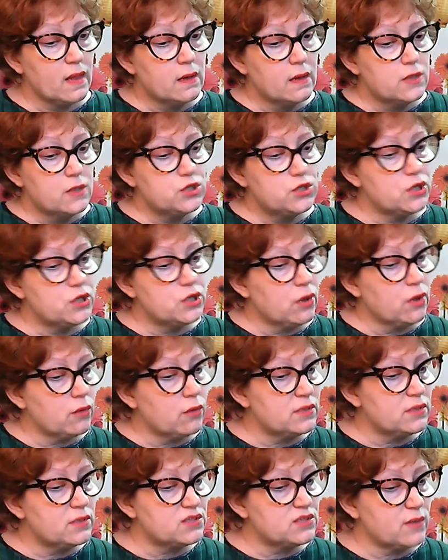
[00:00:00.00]
She
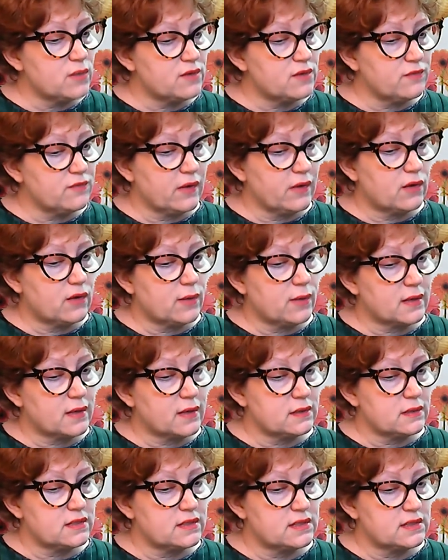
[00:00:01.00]
always went very
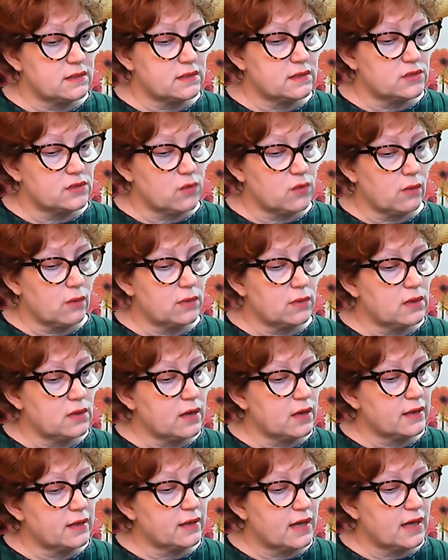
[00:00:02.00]
quickly so the door would
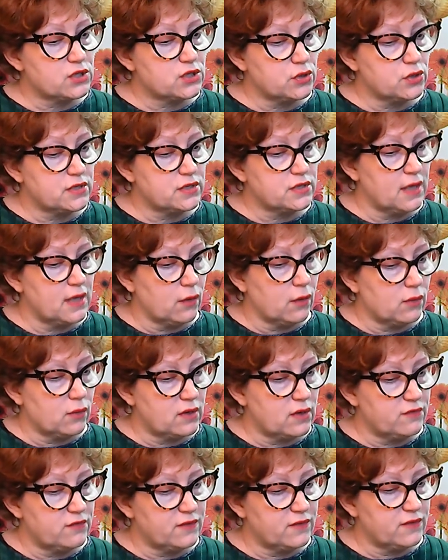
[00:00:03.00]
not catch her tail when
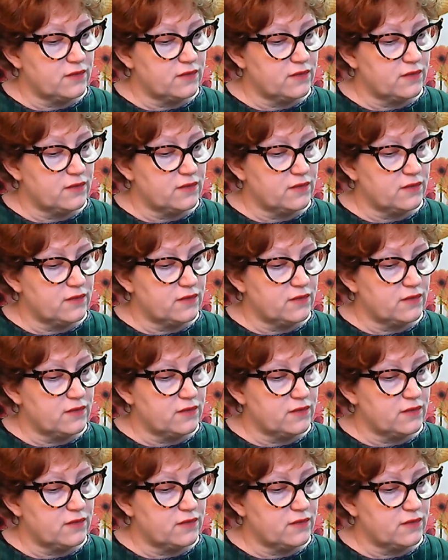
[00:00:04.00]
it felt